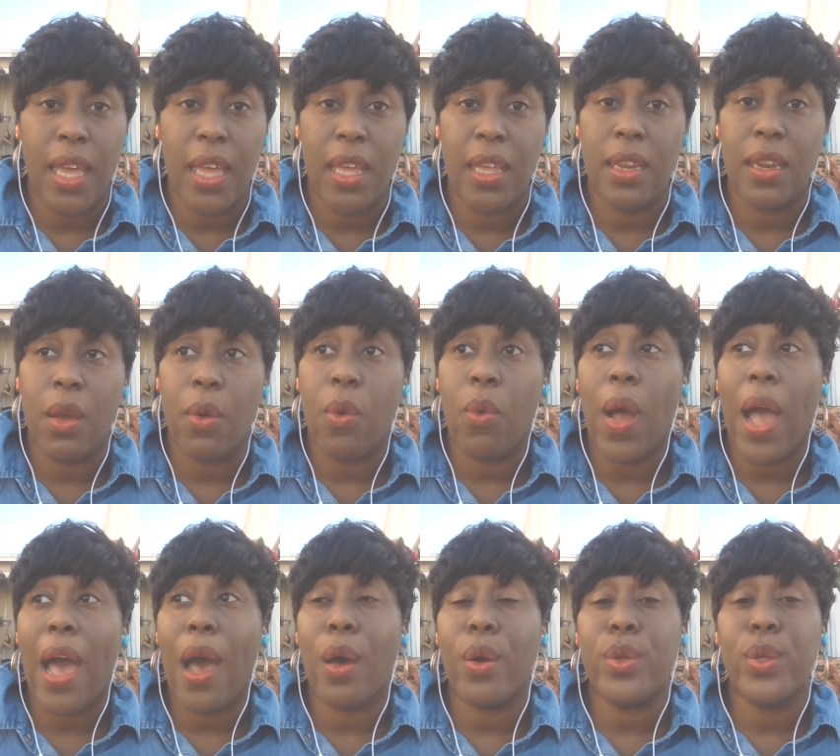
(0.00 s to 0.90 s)
and
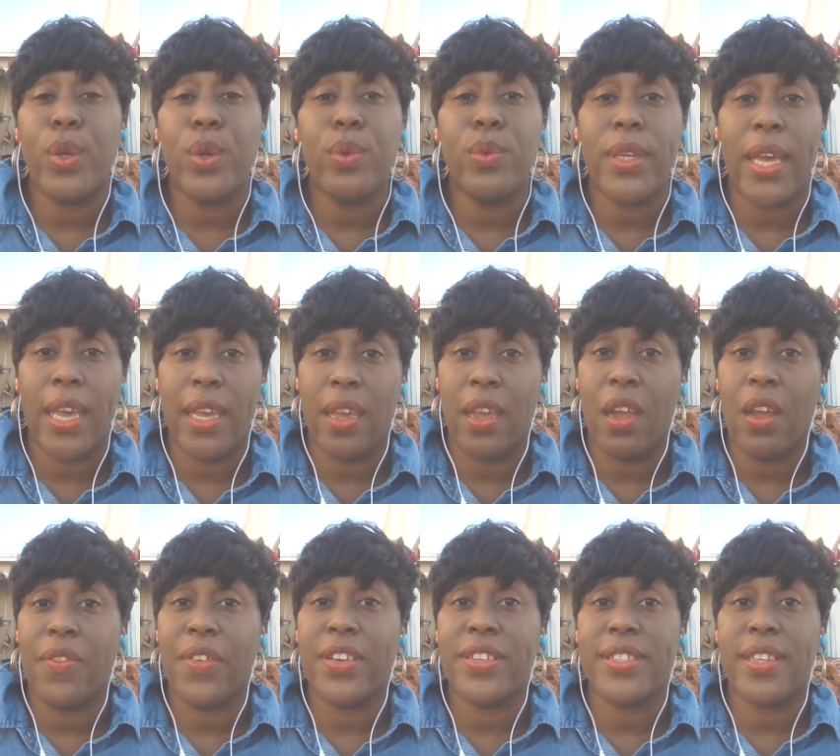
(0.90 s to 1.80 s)
how you take care
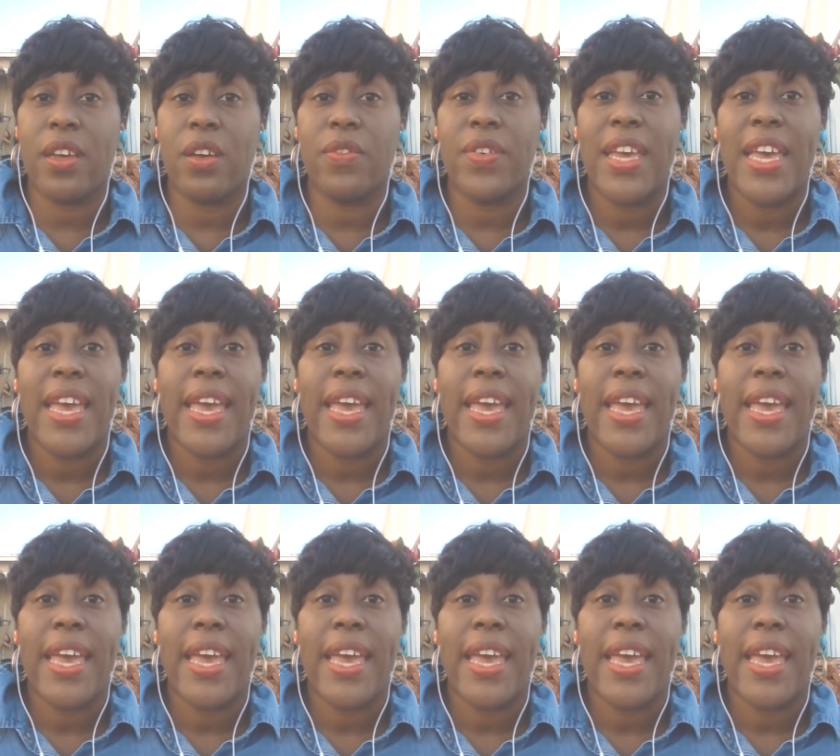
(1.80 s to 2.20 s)
of yourself